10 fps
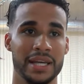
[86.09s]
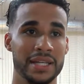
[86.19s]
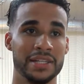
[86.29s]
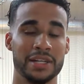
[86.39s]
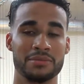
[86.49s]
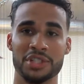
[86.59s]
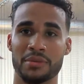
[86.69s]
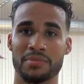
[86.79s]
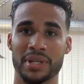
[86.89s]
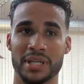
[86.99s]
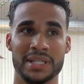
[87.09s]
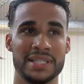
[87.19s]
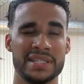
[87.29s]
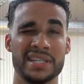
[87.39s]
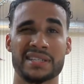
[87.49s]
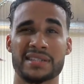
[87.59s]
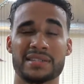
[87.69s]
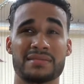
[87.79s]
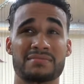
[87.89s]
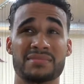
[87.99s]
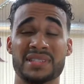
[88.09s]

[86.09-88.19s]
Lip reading: Ended up jumping 6'10"